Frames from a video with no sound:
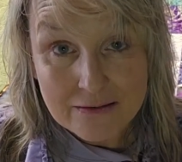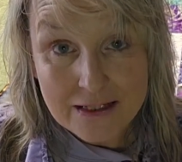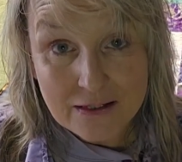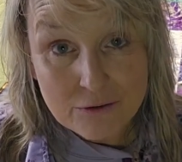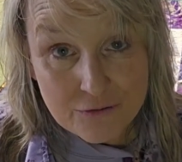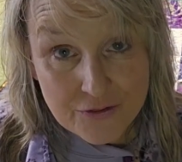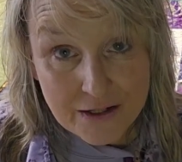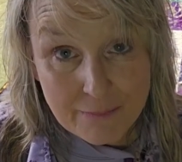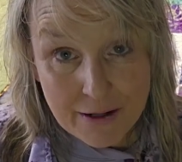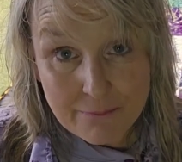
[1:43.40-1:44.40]
other
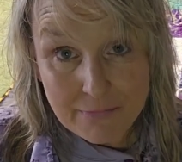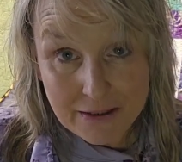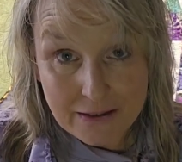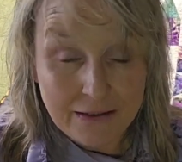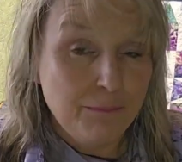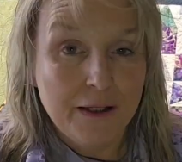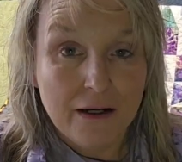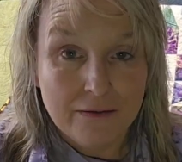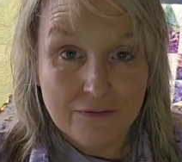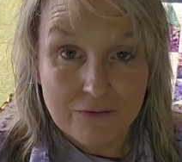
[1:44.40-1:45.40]
thing about Minky,
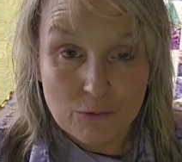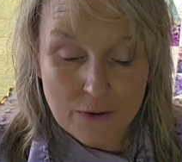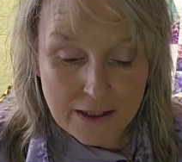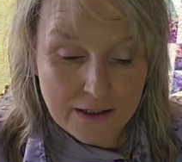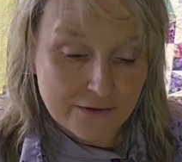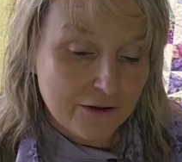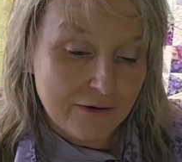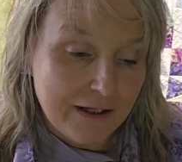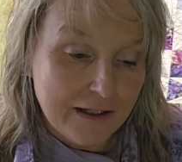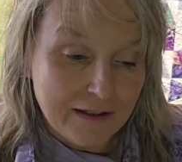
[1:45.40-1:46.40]
because of the way it's
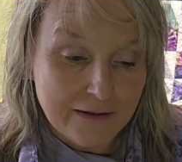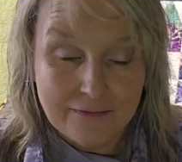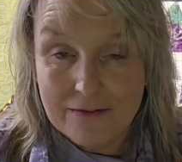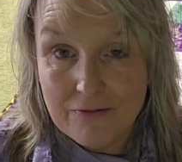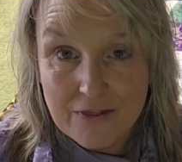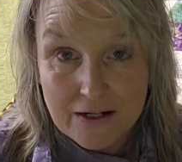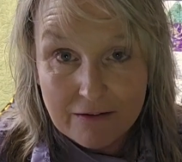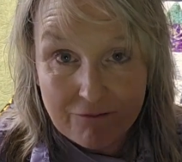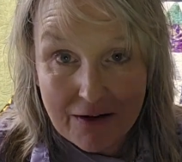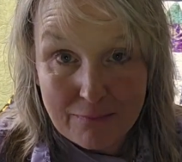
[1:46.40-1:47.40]
created,
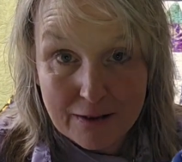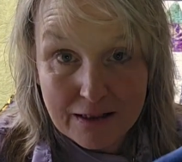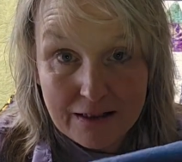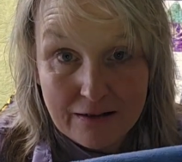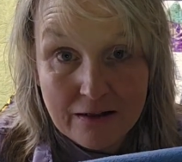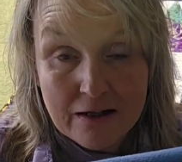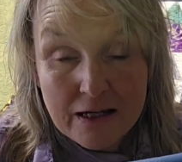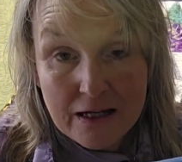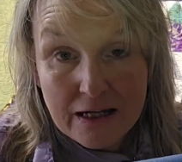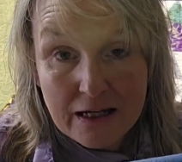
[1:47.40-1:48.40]
synthetic fabric here,
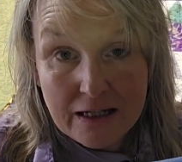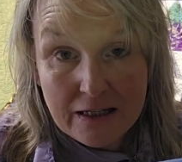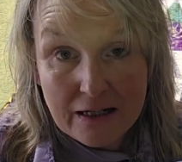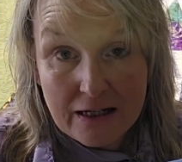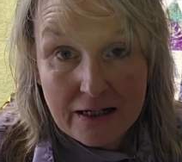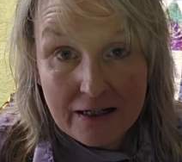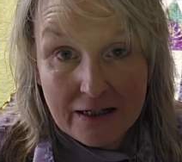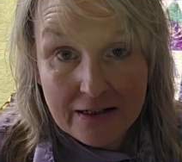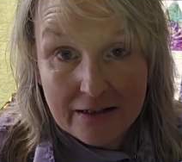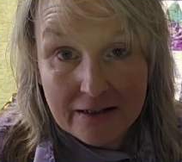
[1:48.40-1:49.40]
it
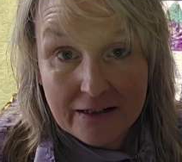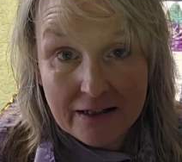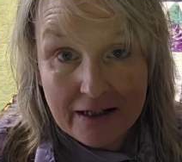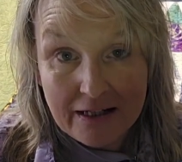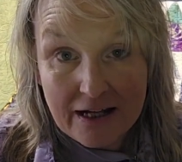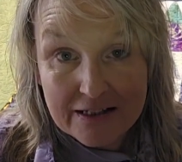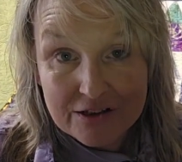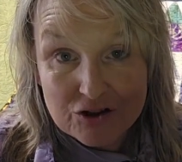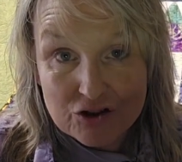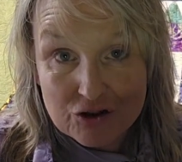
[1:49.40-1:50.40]
has
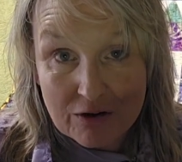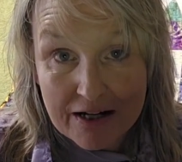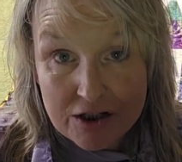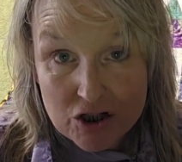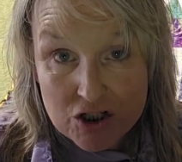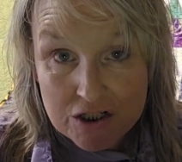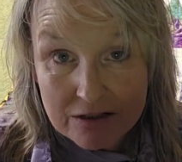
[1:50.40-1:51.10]
stretch